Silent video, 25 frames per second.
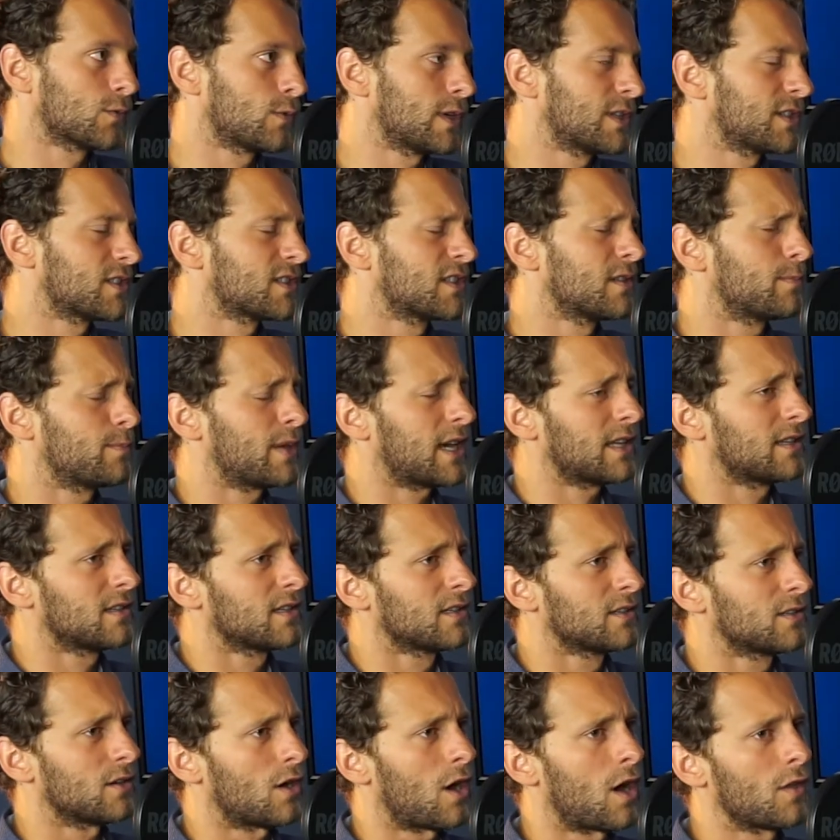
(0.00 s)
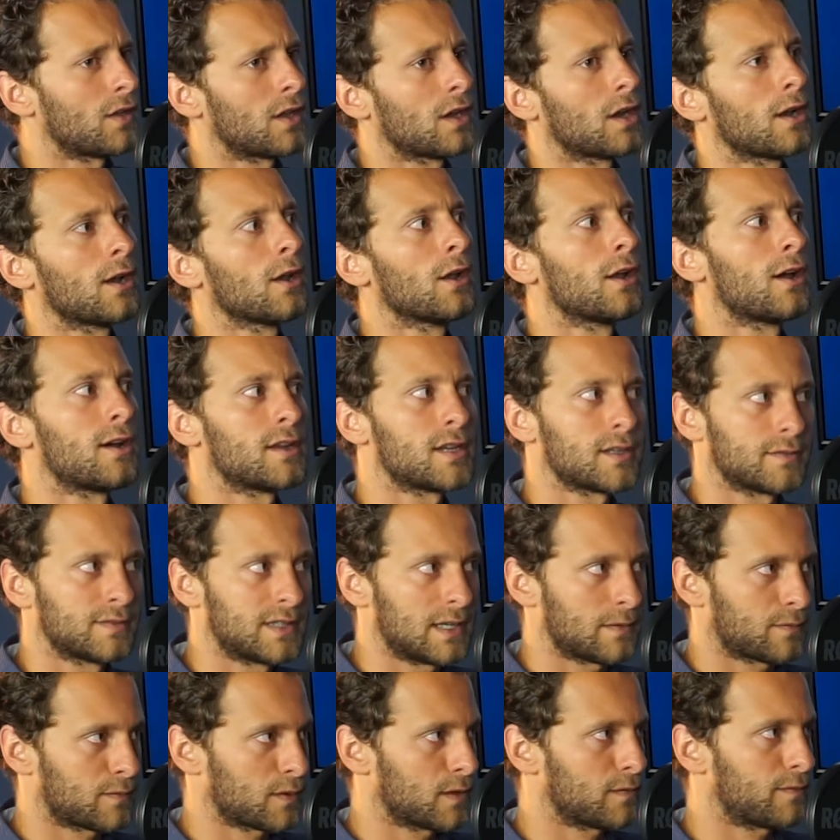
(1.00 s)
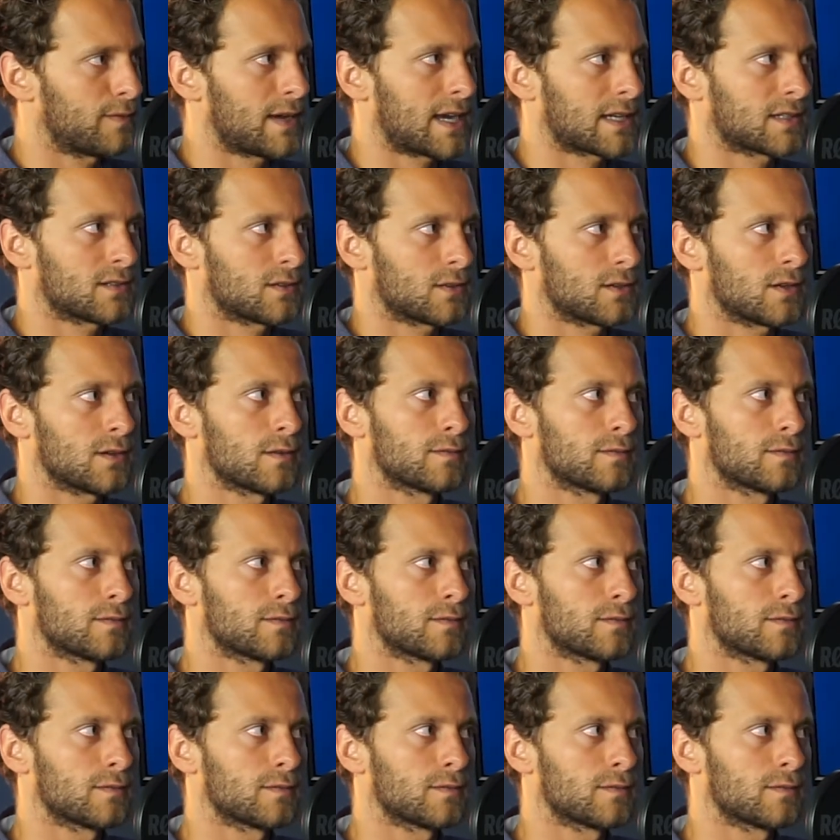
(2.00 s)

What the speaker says: which is dependent on a lot of different factors,